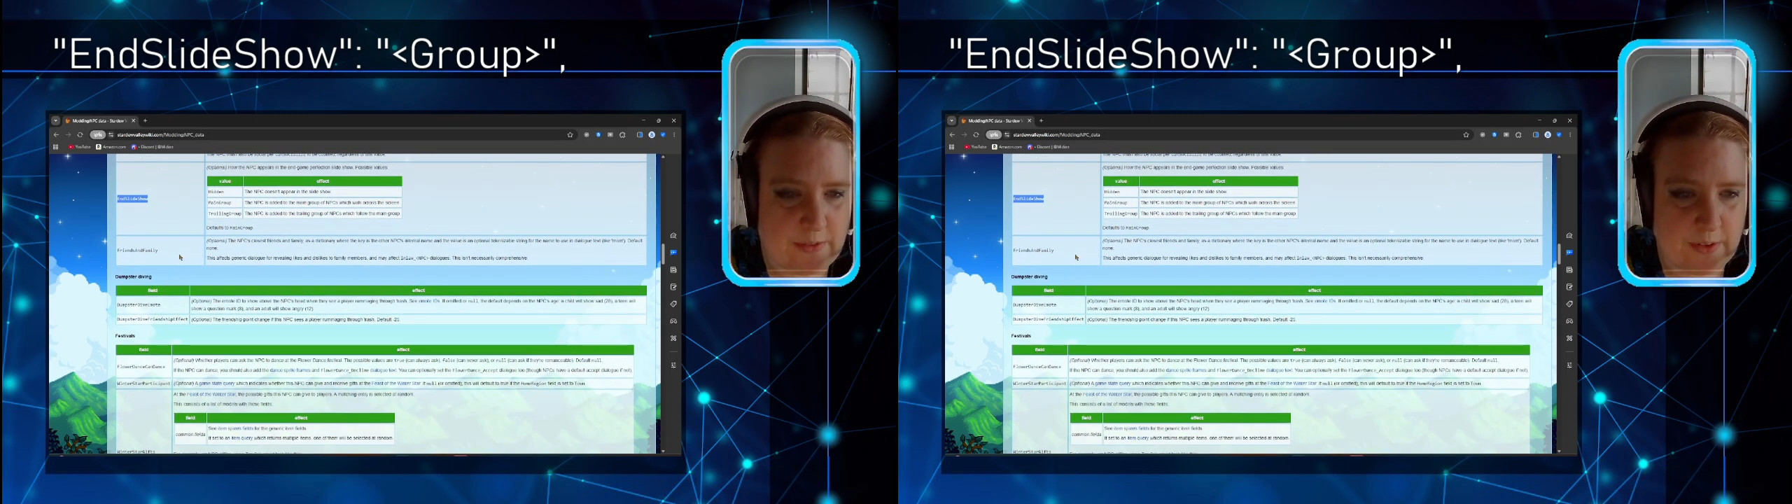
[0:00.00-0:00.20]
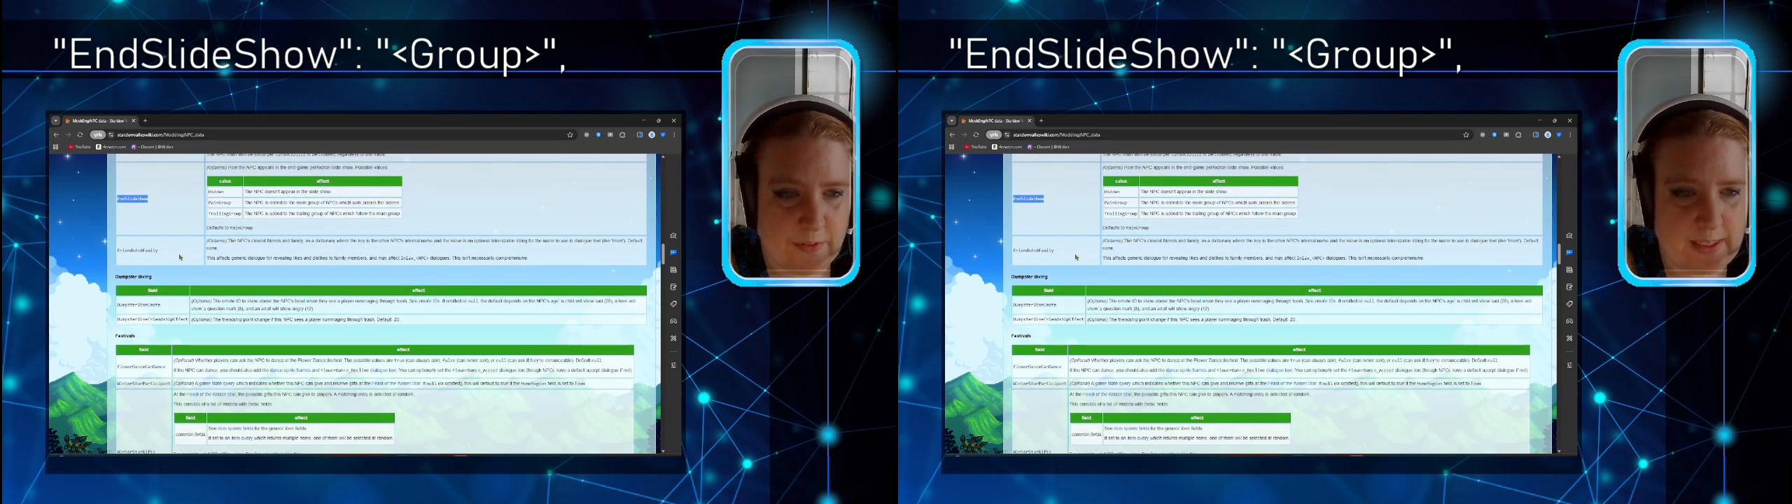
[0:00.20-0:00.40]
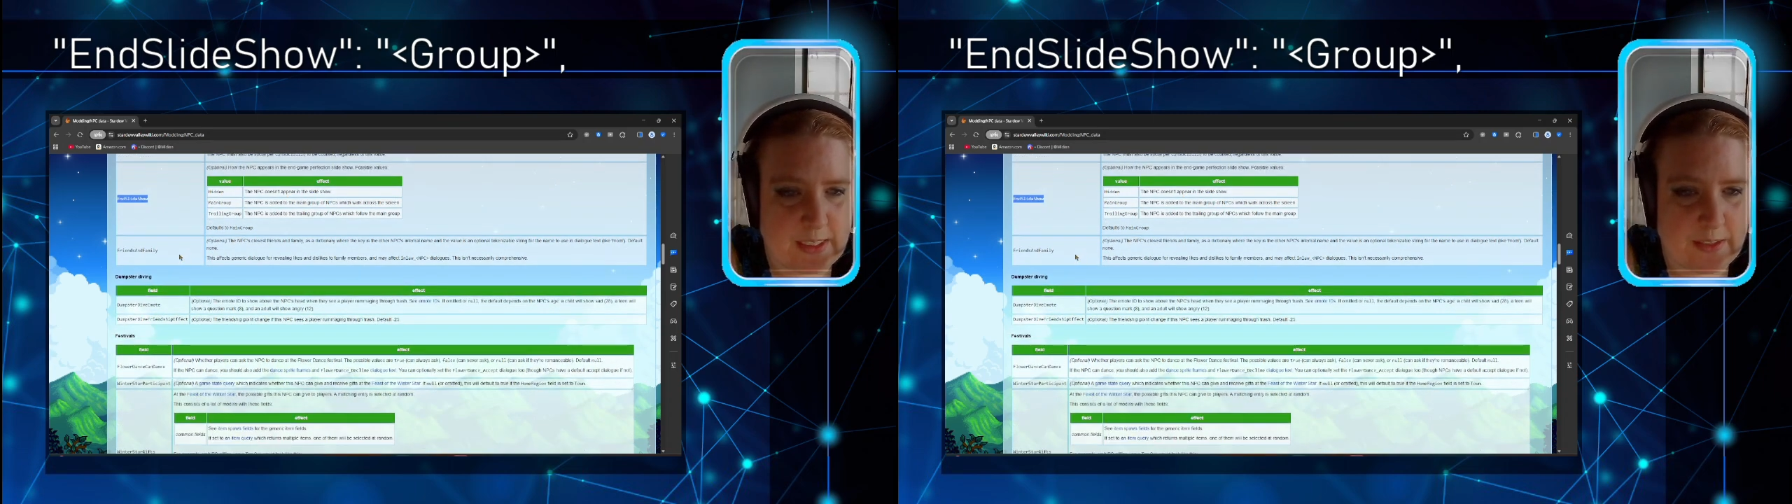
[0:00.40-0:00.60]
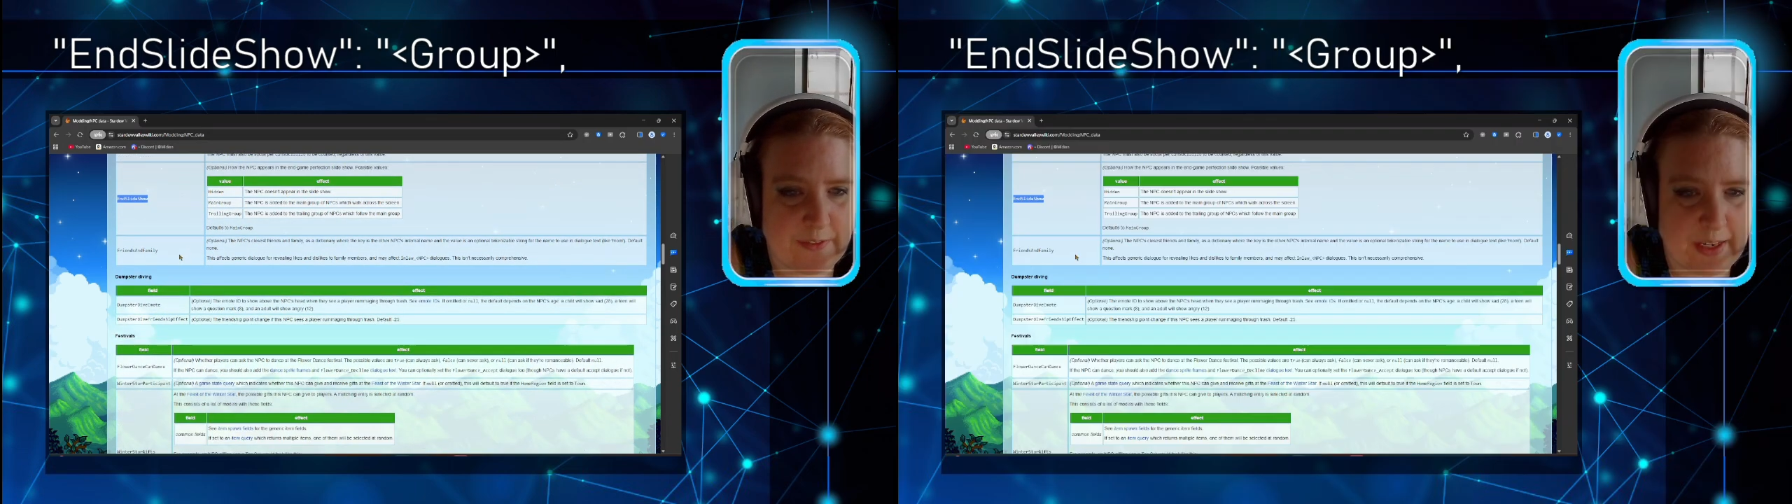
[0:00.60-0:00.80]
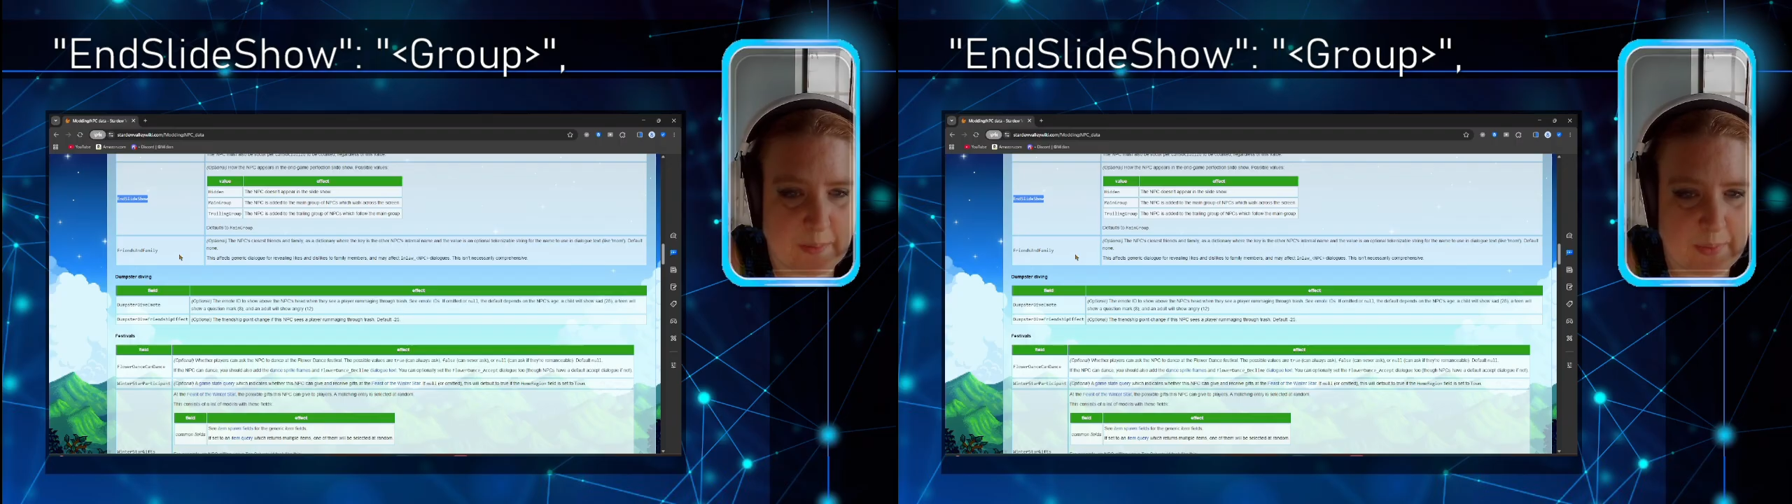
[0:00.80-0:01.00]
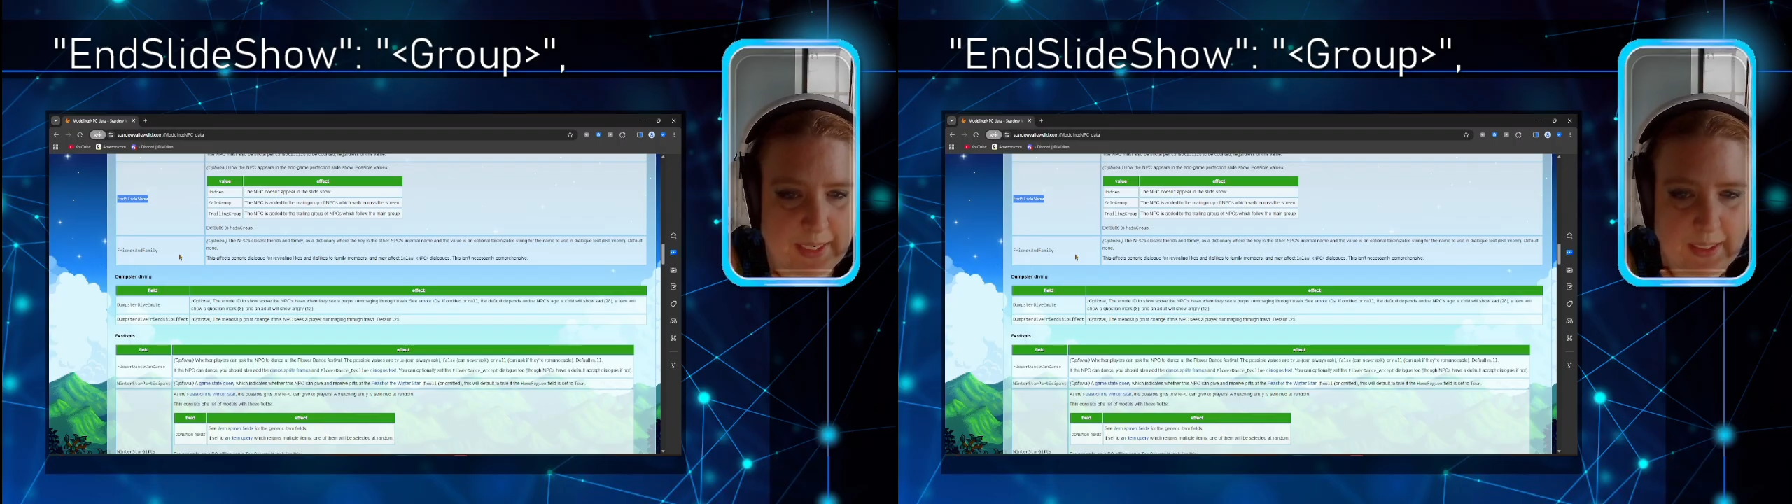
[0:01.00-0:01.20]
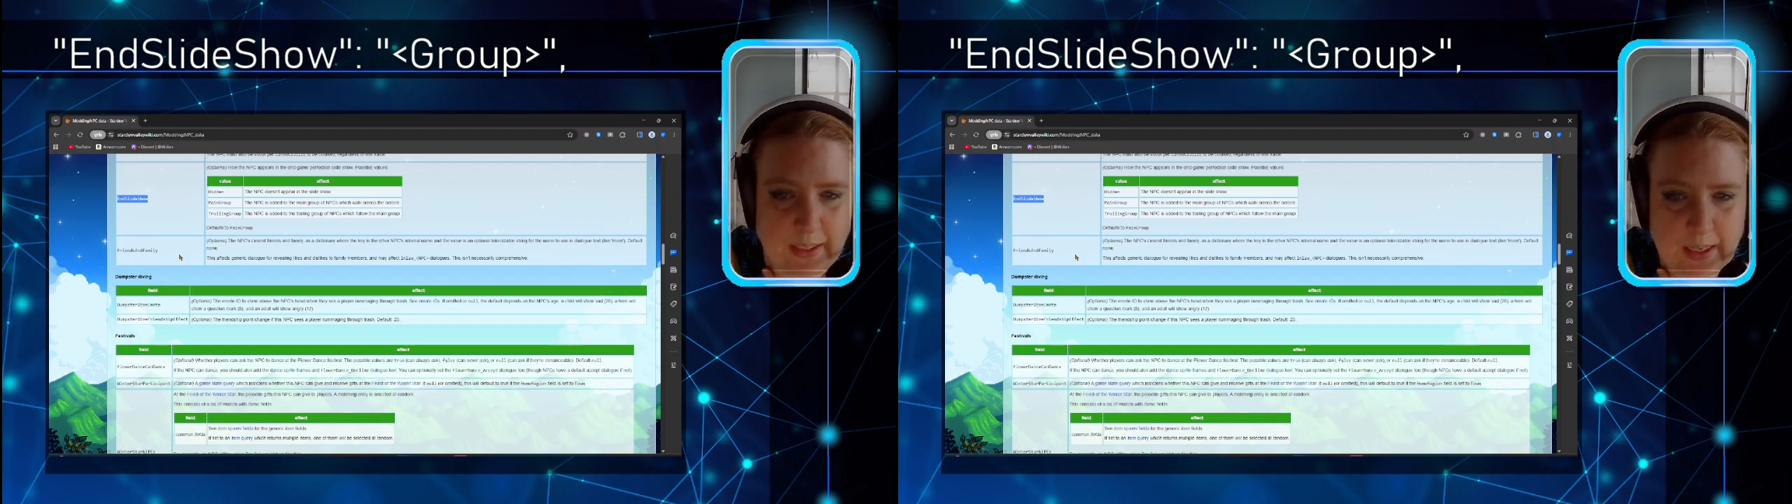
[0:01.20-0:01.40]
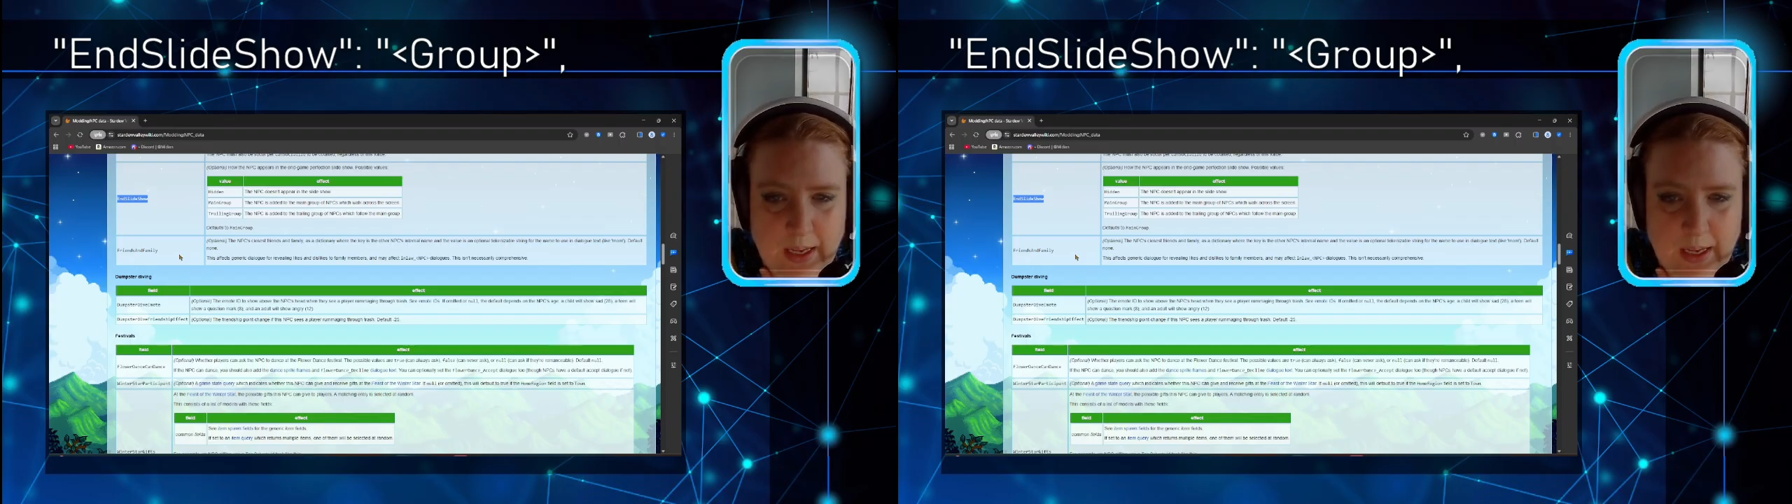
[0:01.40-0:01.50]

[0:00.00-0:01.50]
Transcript: the friends and family.